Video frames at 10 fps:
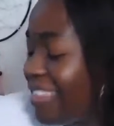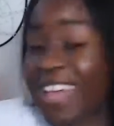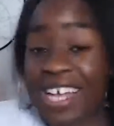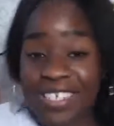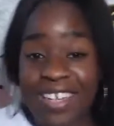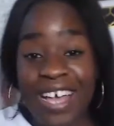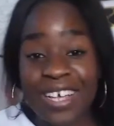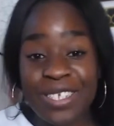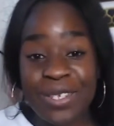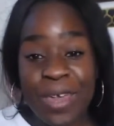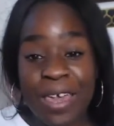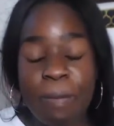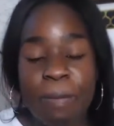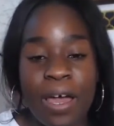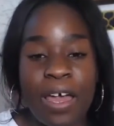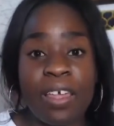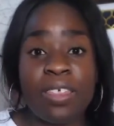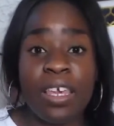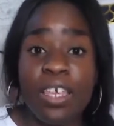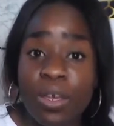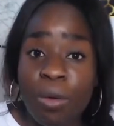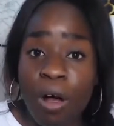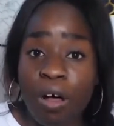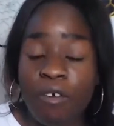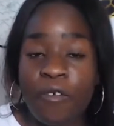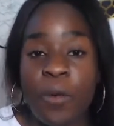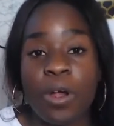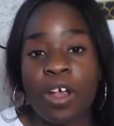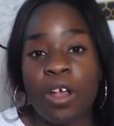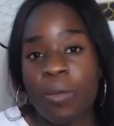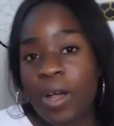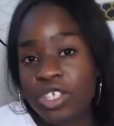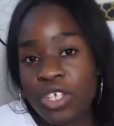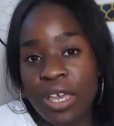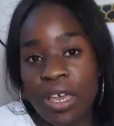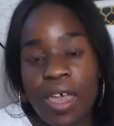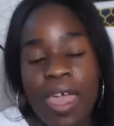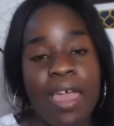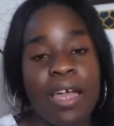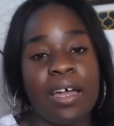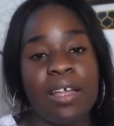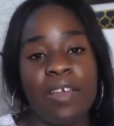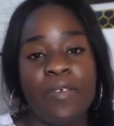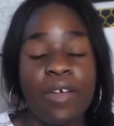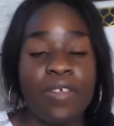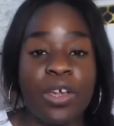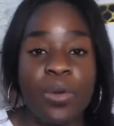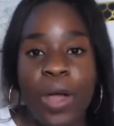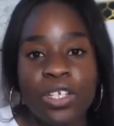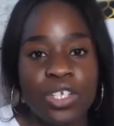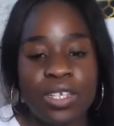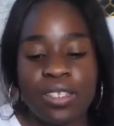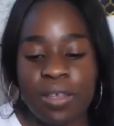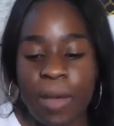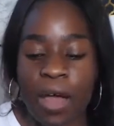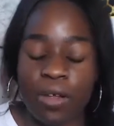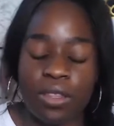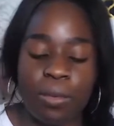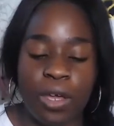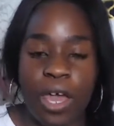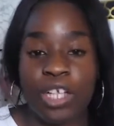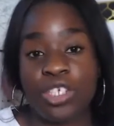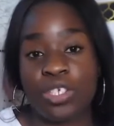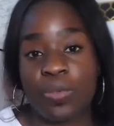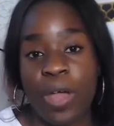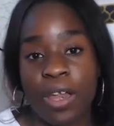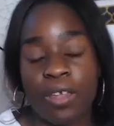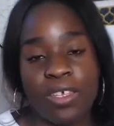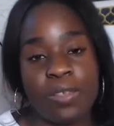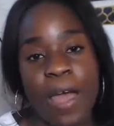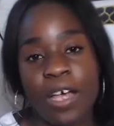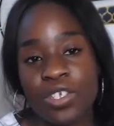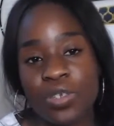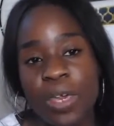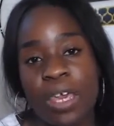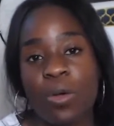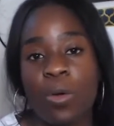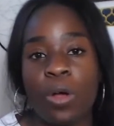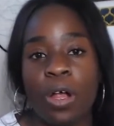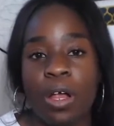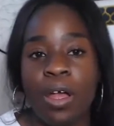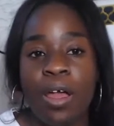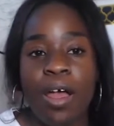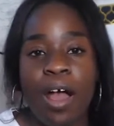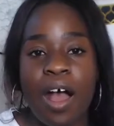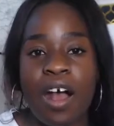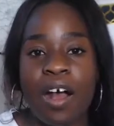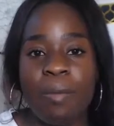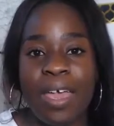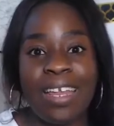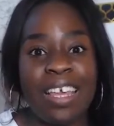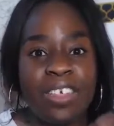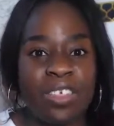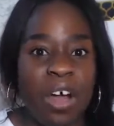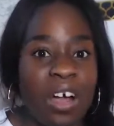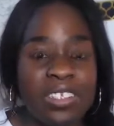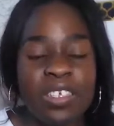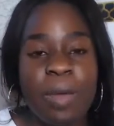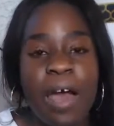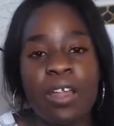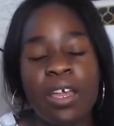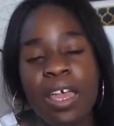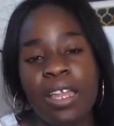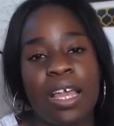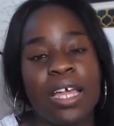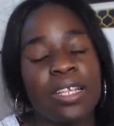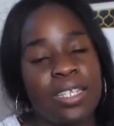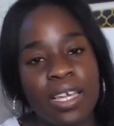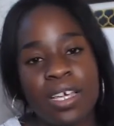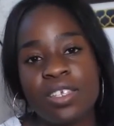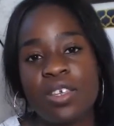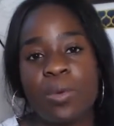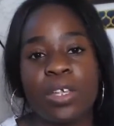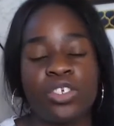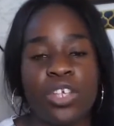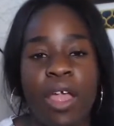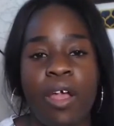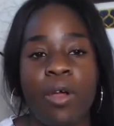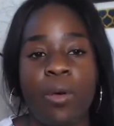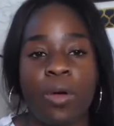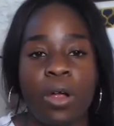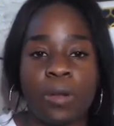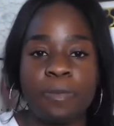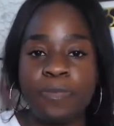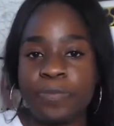that's next week, but thank you all for watching. And if you have any questions about the book I just read this past week, or any thoughts about it, any ideas you want to share, or